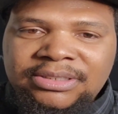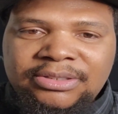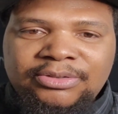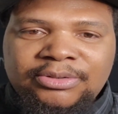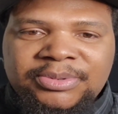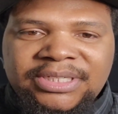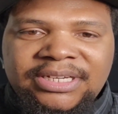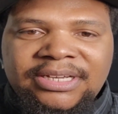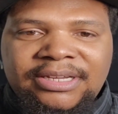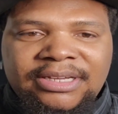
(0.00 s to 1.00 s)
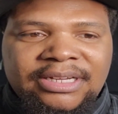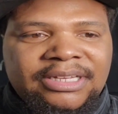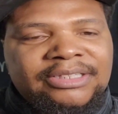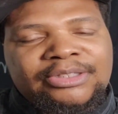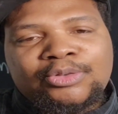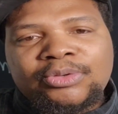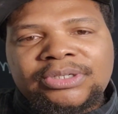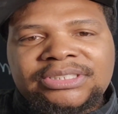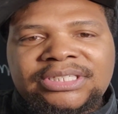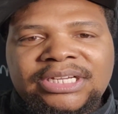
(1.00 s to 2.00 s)
You know what I'm saying? He out doing
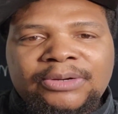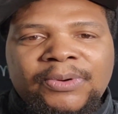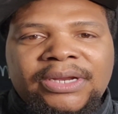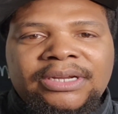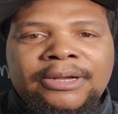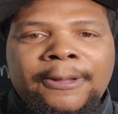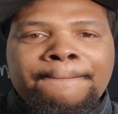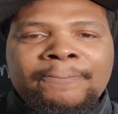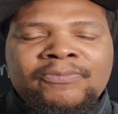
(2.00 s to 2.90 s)
this thing right now.